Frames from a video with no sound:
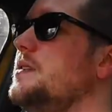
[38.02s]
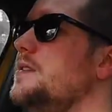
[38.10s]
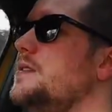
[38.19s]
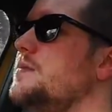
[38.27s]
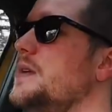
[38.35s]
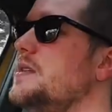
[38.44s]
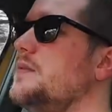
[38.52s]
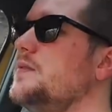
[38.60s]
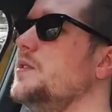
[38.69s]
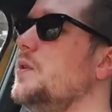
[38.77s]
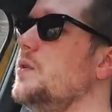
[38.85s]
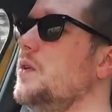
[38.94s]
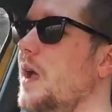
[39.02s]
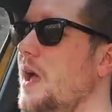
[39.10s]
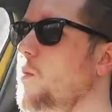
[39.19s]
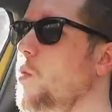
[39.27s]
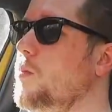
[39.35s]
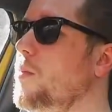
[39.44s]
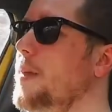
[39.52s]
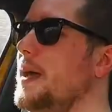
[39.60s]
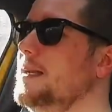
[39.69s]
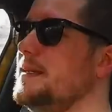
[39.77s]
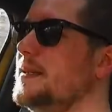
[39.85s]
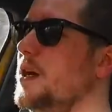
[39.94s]
newton meters of torque, and will
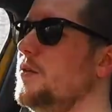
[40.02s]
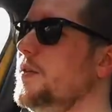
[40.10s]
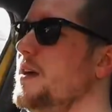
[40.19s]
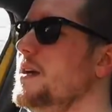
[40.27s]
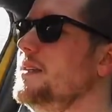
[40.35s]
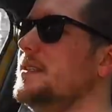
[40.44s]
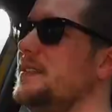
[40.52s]
propel itself to